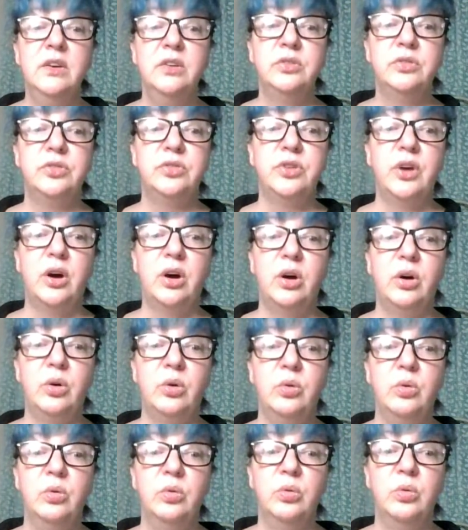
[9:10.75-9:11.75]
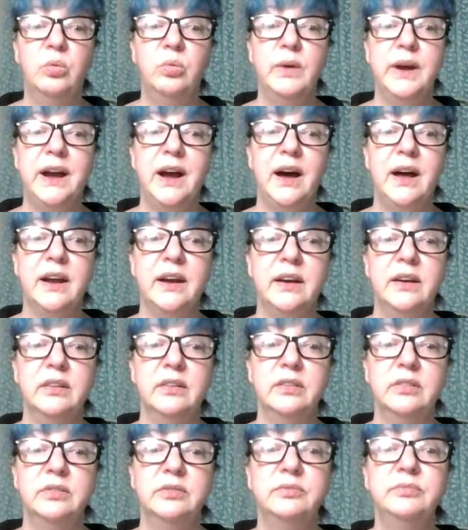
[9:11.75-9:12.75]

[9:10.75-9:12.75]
so we gotta